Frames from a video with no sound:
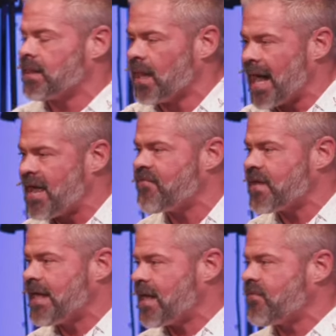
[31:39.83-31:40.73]
life
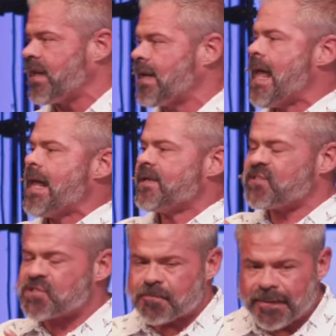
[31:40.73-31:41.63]
giving,
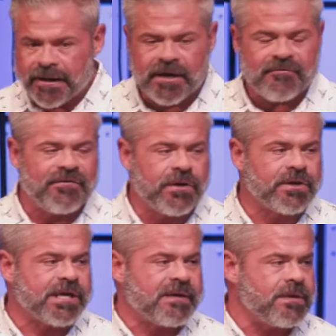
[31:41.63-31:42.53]
spirit
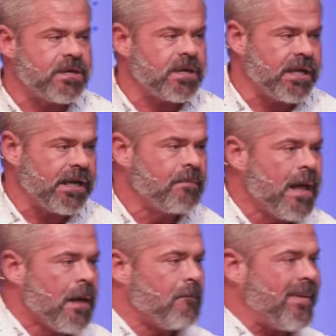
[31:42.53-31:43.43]
filled community
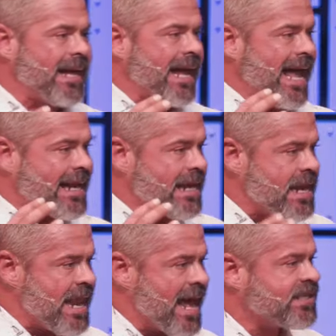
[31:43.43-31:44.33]
being
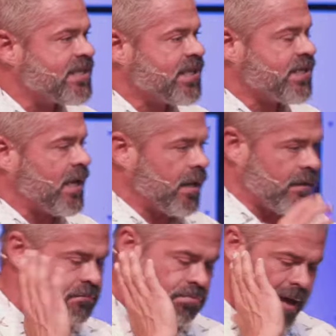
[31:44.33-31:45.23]
a necessary,
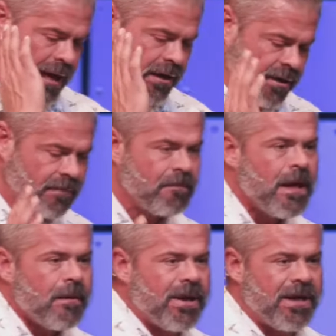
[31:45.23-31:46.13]
hallelujah,
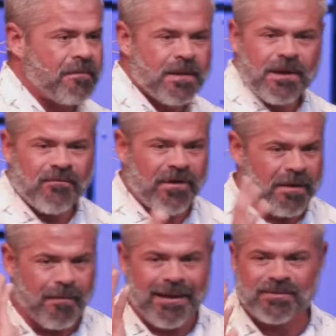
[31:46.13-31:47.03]

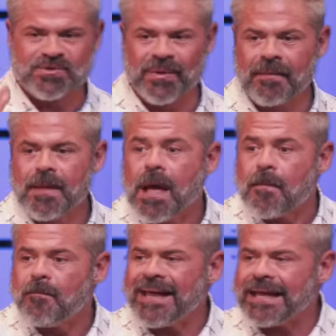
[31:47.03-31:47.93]
my mic was going out.
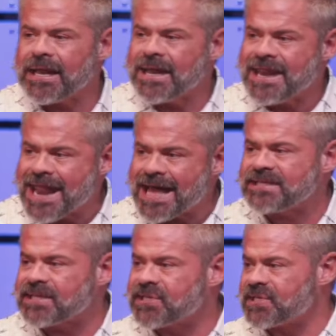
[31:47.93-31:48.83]
Being
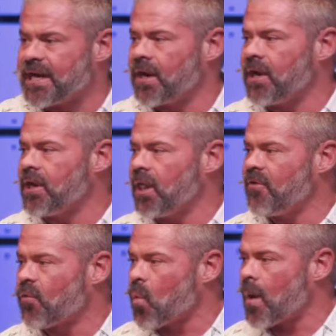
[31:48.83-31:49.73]
necessary not only
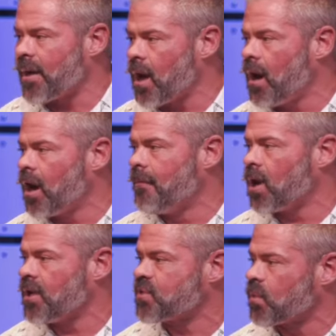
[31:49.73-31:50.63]
for where we are, but
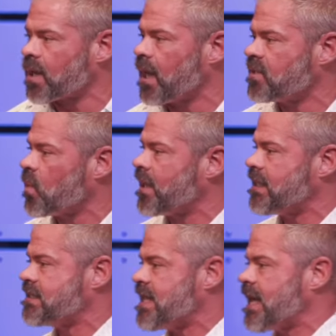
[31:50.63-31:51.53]
also where God is wanting
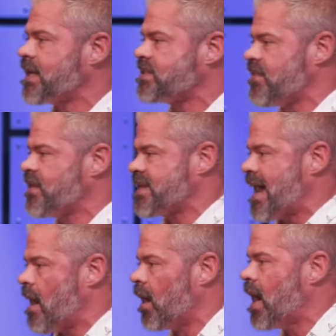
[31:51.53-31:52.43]
to take us in this
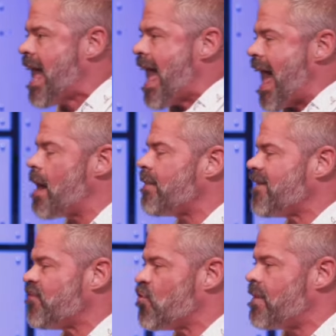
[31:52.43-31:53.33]
hour. How many
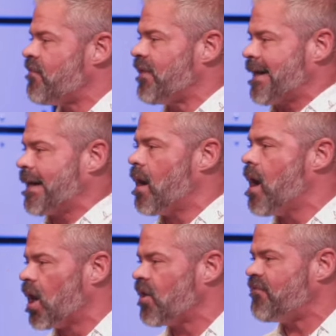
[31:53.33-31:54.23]
of you have been feeling a
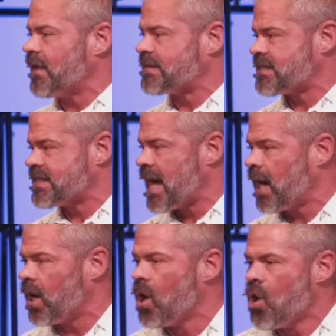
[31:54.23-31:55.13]
heartfelt
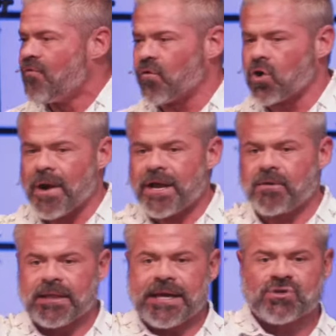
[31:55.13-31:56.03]
desire for greater
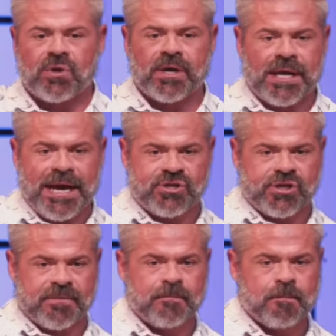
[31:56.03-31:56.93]
relational
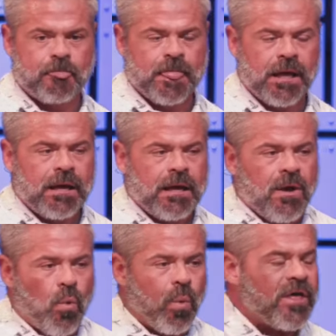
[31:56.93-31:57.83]
connection?
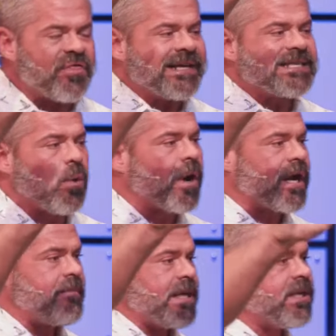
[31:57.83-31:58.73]
One of the things that we're
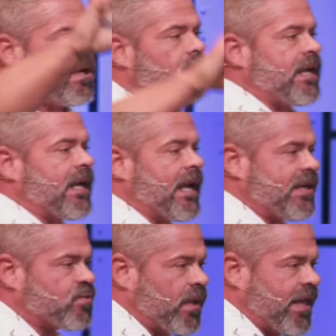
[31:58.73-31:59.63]
going to be doing
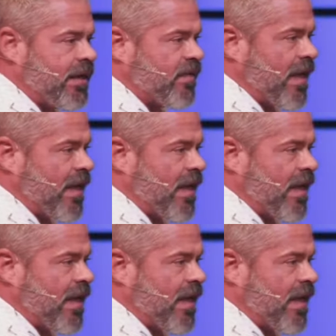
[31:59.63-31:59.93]
is really,